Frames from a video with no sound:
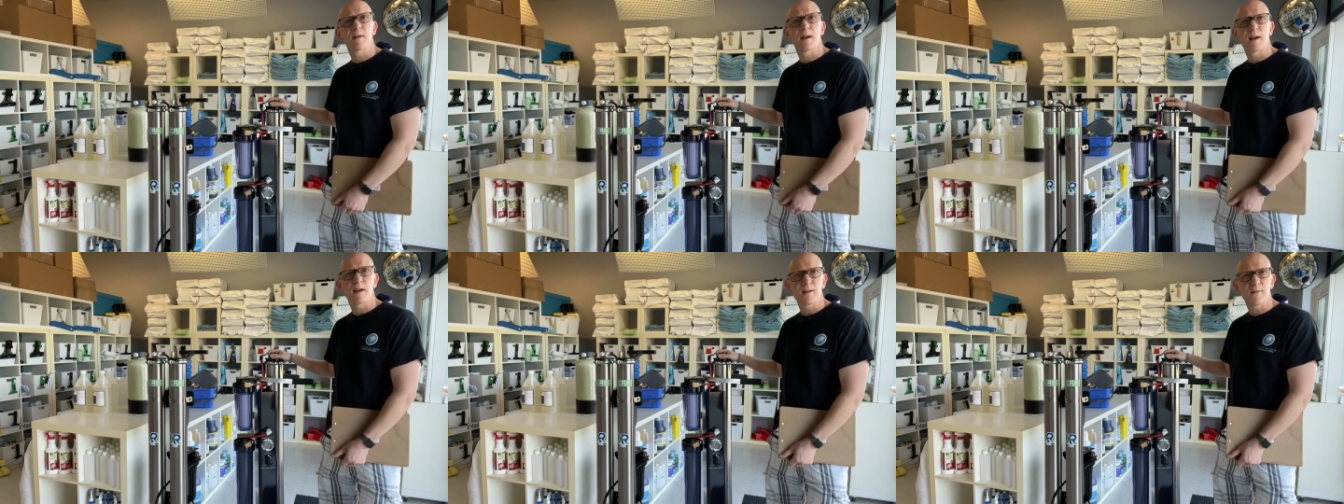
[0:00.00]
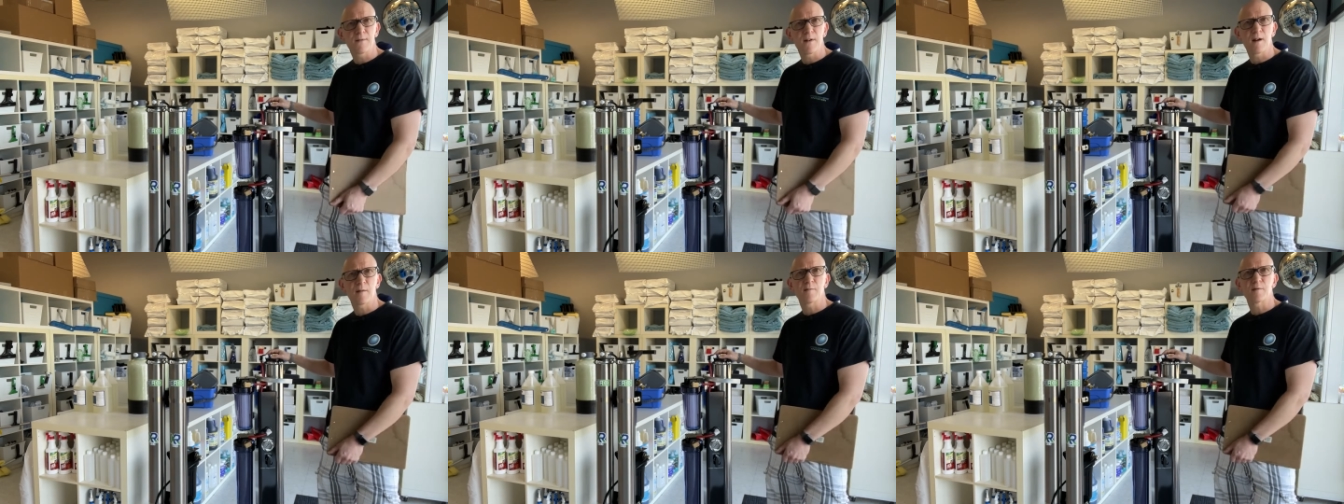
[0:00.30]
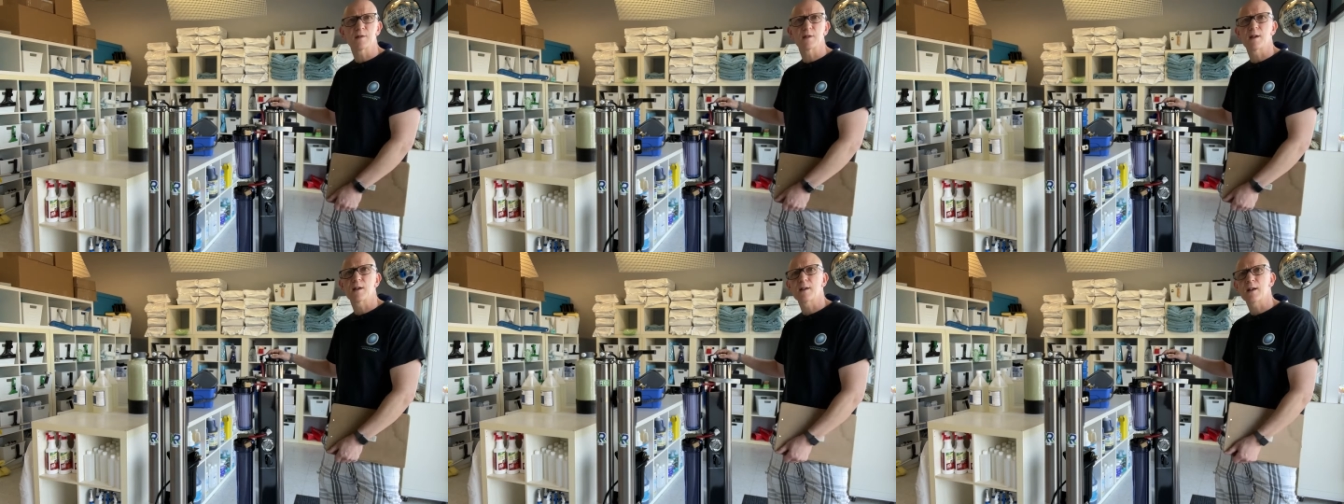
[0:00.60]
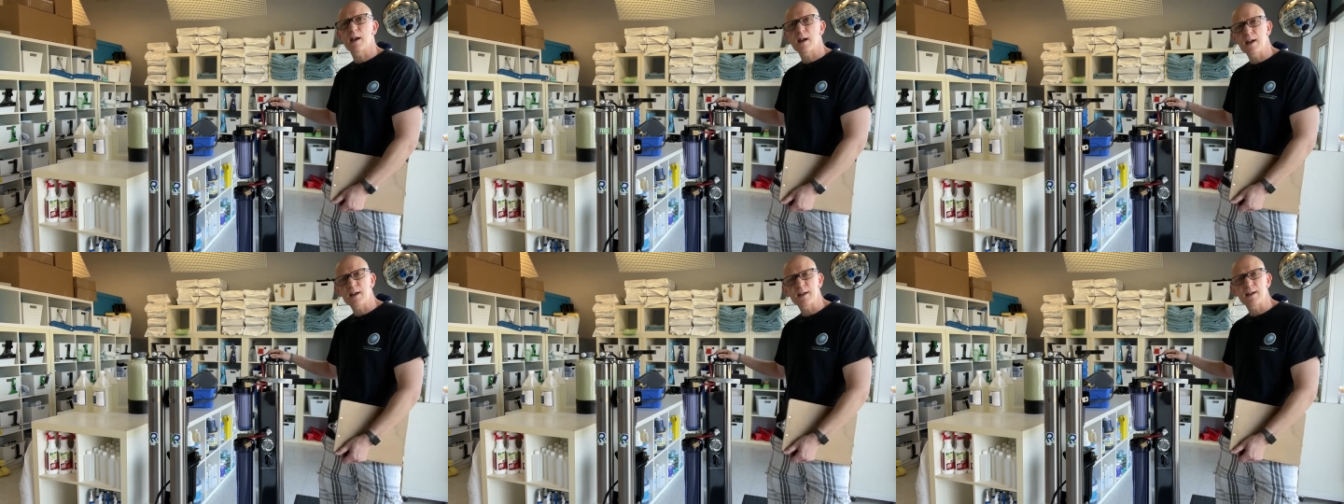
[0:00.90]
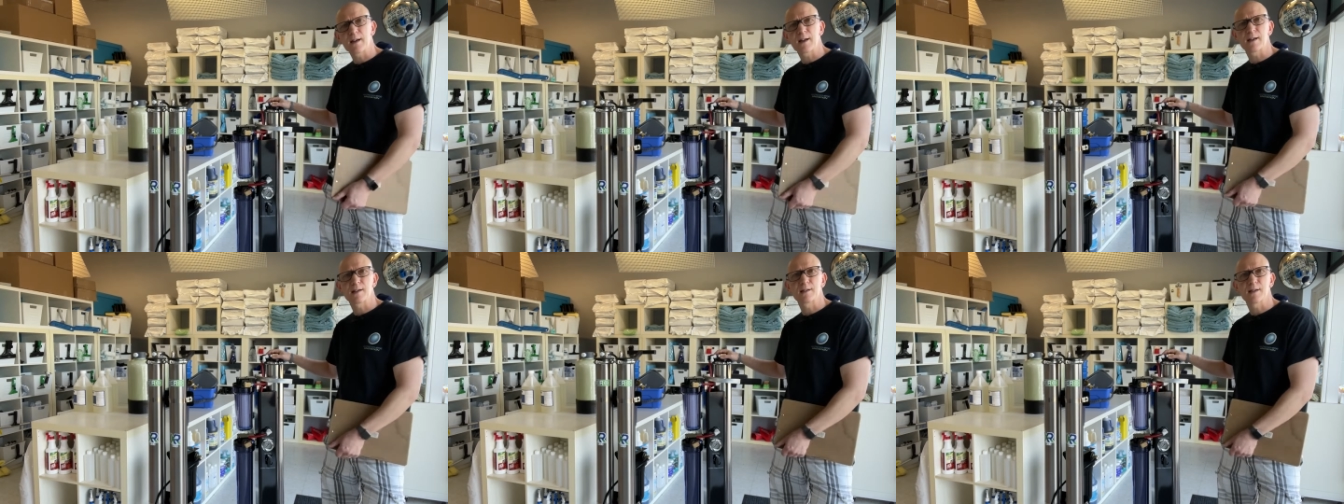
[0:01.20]
85%,
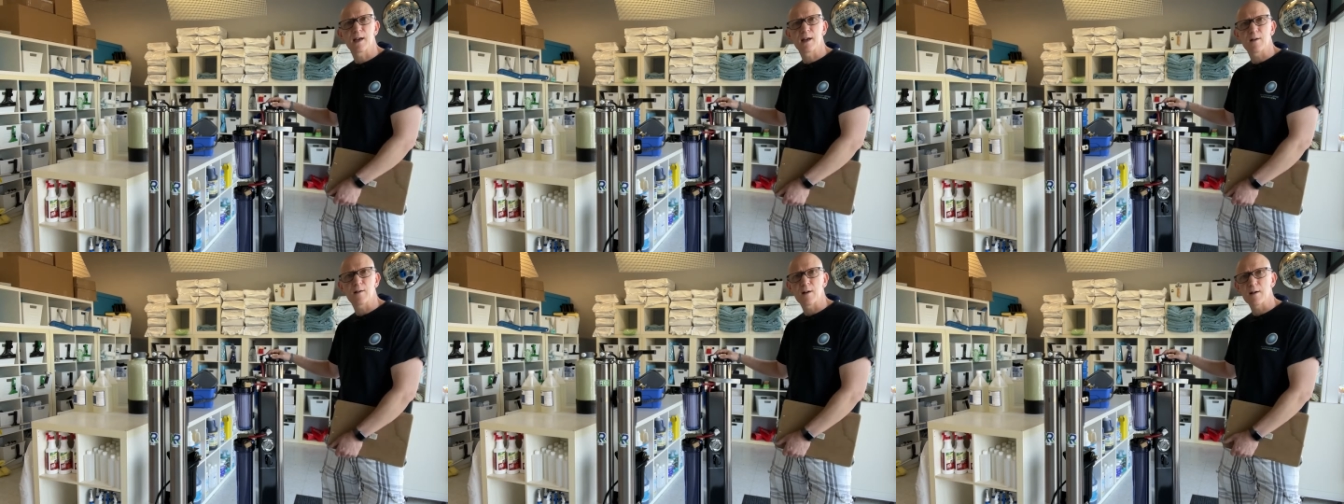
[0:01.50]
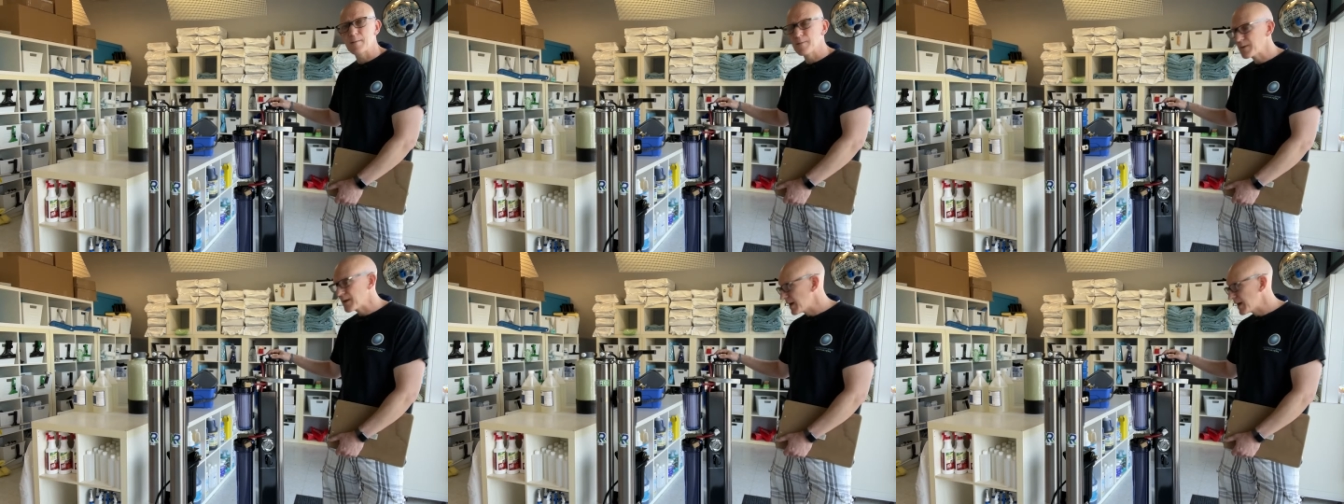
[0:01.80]
80, etc.